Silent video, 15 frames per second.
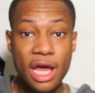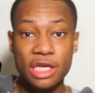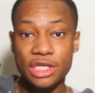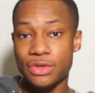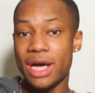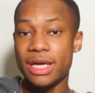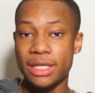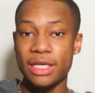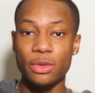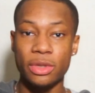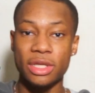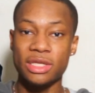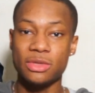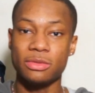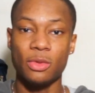So I did wear
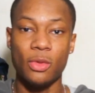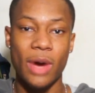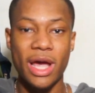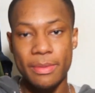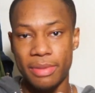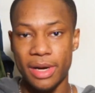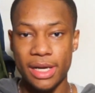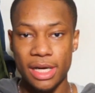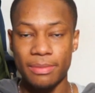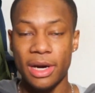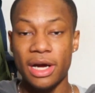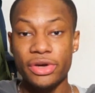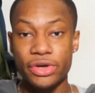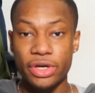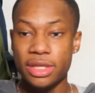this with a white button up
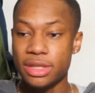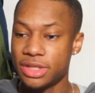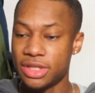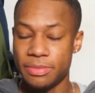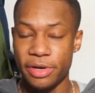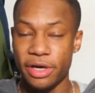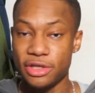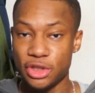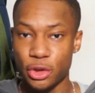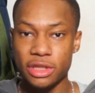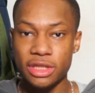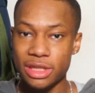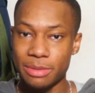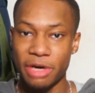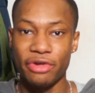under, just a pair of shorts
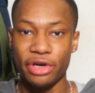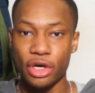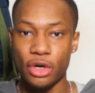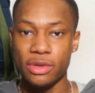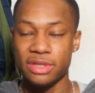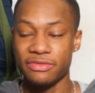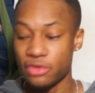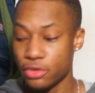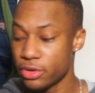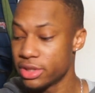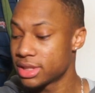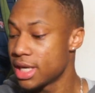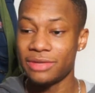and then my Rick Owens, of course.